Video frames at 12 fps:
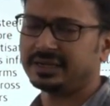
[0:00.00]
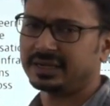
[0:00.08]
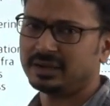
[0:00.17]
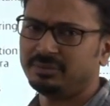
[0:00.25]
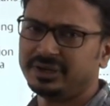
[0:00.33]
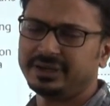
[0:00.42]

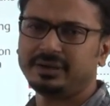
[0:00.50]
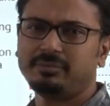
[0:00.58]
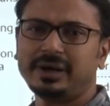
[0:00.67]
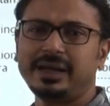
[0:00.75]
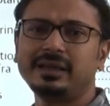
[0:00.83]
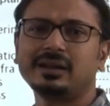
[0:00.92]
recommended
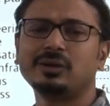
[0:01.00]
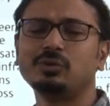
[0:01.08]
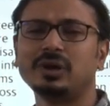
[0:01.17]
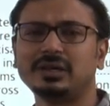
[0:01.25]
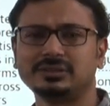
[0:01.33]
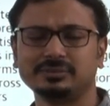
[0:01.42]
by
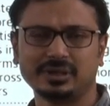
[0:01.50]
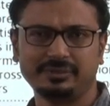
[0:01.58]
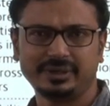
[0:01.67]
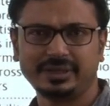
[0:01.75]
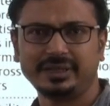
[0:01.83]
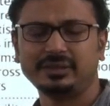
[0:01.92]
Raghuram
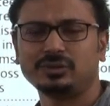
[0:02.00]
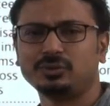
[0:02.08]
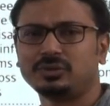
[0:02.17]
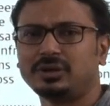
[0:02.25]
Committee in two